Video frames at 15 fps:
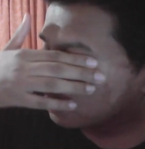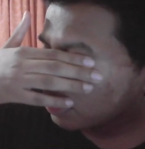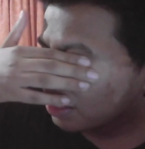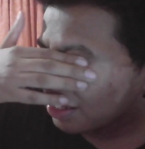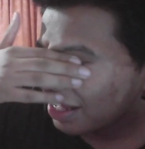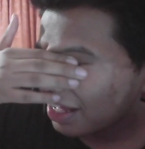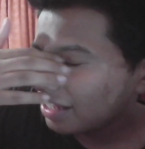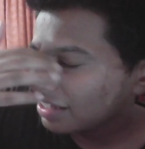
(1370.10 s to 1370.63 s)

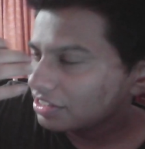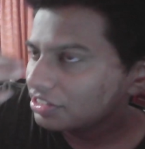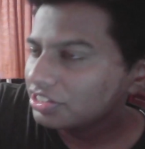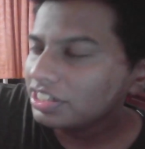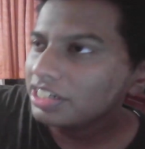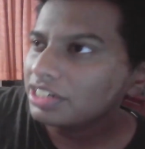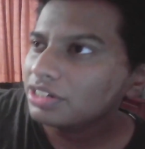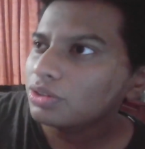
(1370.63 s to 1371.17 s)
And
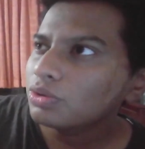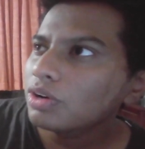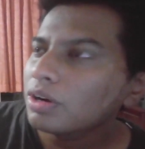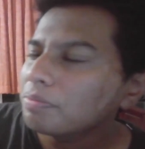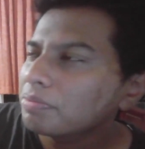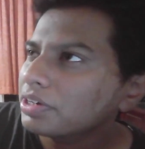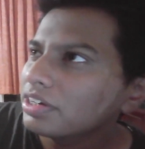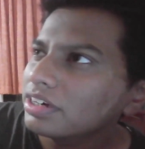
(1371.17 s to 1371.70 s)
she grew
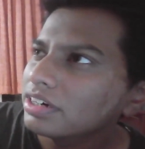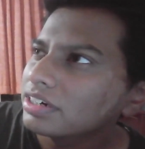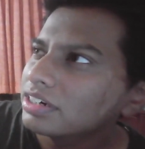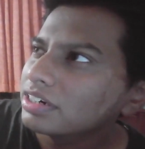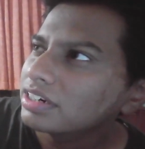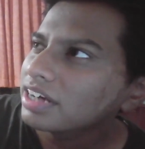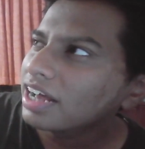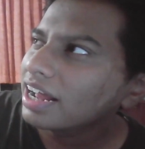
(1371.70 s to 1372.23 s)
up
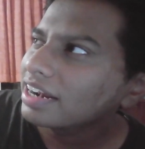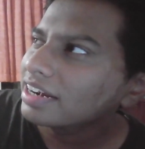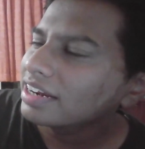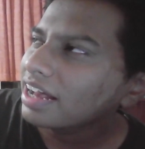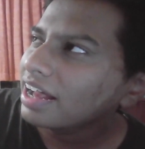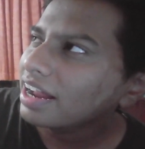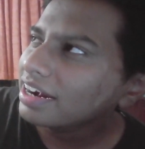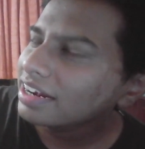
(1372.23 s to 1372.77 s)
here and
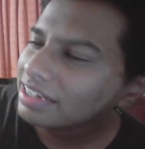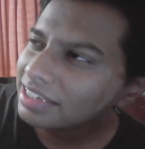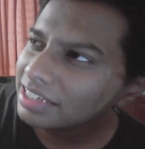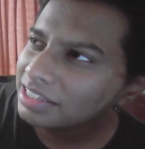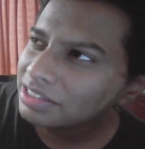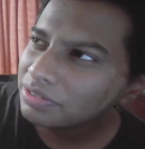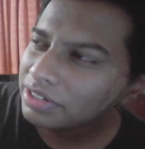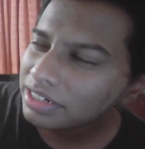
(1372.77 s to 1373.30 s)
had a
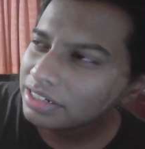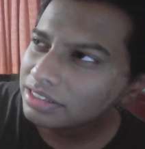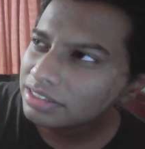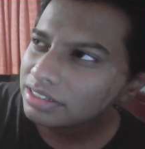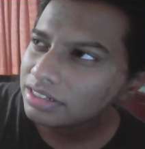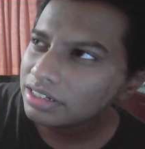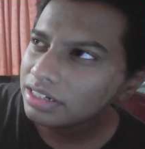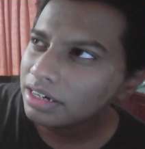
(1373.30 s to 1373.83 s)
kid with
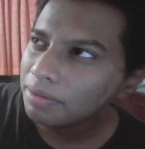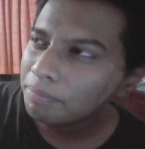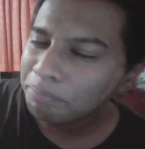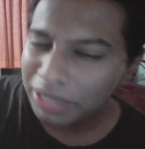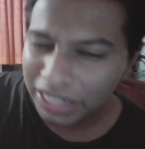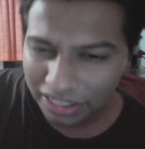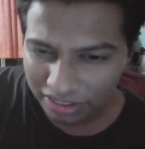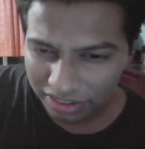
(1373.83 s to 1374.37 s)

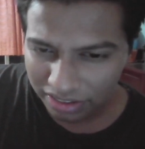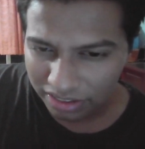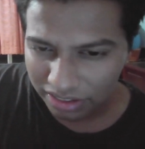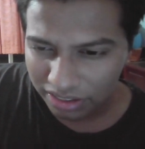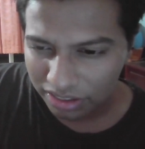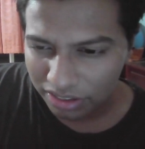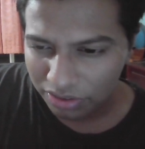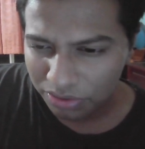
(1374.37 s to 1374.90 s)
Peter,
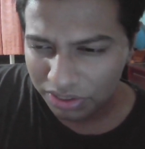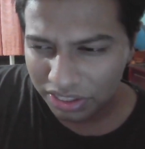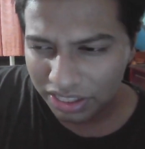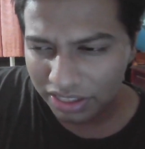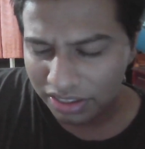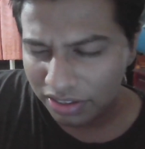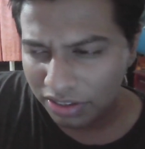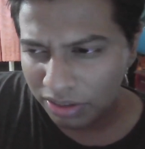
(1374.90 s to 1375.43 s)
who
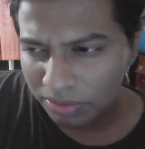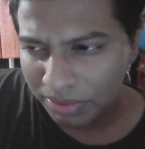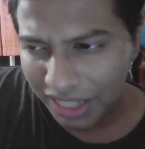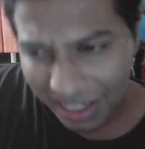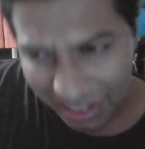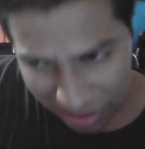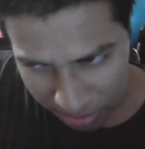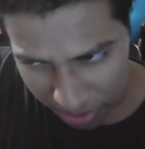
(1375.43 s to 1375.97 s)
turned out to be
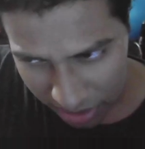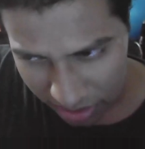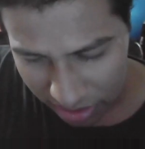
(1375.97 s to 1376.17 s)
Elizabeth.